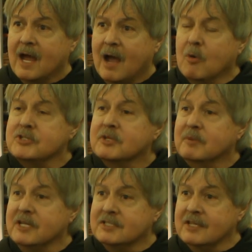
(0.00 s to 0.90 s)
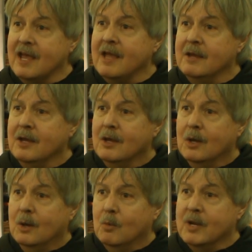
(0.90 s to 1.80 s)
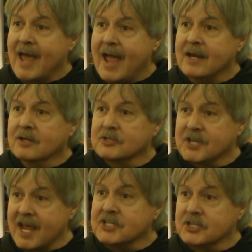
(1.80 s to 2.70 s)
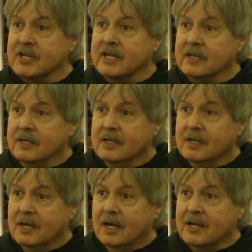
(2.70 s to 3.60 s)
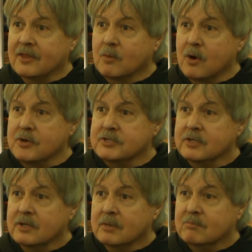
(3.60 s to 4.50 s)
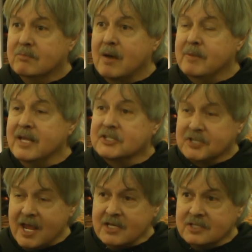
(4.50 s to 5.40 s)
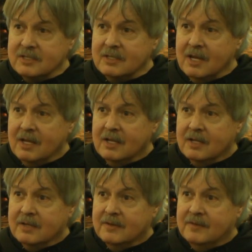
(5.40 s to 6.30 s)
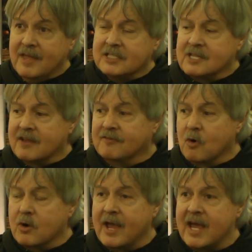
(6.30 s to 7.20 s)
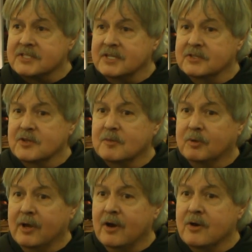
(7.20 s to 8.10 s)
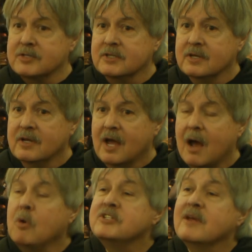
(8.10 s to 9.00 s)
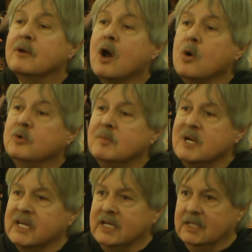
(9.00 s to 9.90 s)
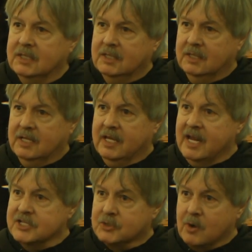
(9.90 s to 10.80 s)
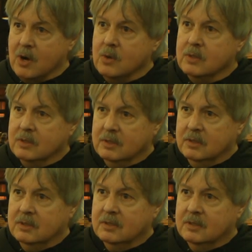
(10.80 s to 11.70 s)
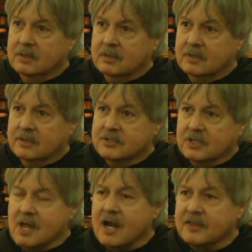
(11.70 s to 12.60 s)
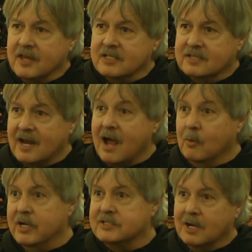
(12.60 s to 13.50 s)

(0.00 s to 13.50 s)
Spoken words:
I wish the BCA would handle sanctioning. In other words, by being sanctioned, that's like forecasting to the players. I wish they would hold the money in escrow. There's a lot of things that I wish.